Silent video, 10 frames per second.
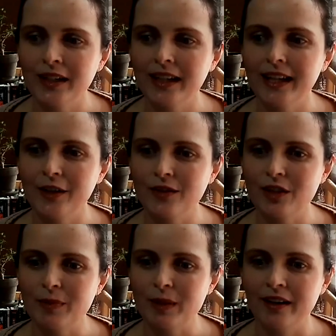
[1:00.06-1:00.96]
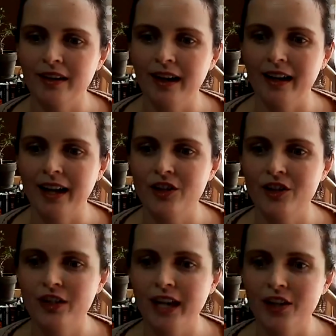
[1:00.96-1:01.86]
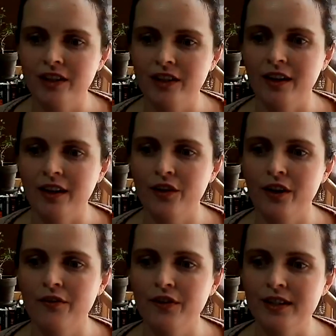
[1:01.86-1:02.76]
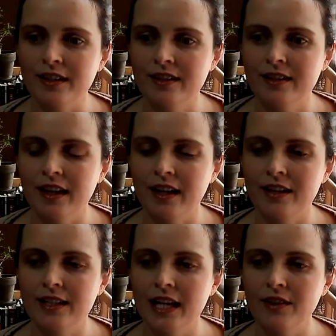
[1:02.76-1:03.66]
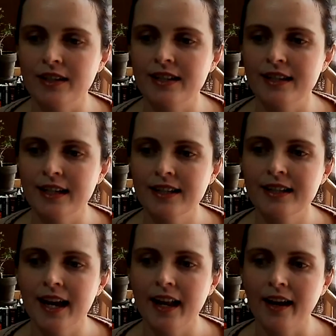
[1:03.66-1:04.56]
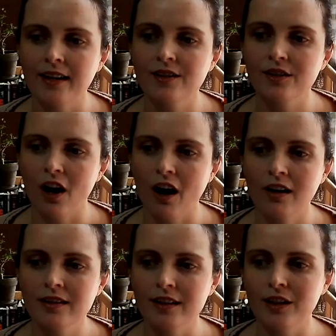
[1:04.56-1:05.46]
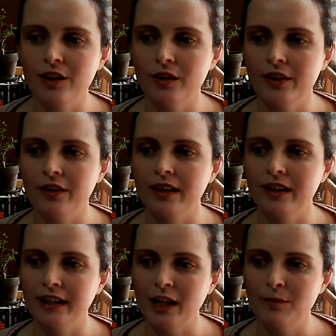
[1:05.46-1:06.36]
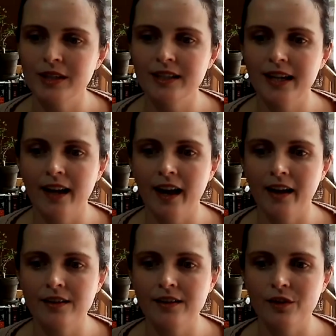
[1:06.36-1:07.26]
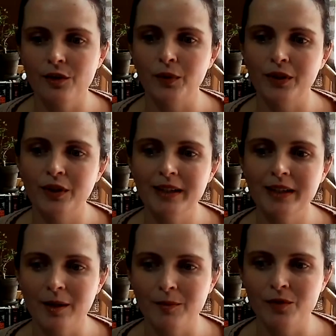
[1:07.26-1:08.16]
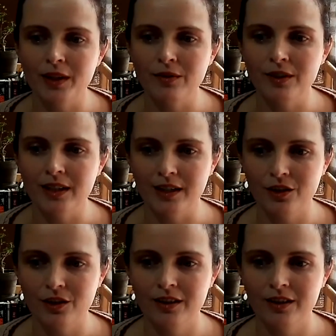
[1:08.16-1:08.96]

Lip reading: keynote speaker at education and other conferences and has given 6 TEDx talks, including her acclaimed TEDx, The World Becomes What You Teach.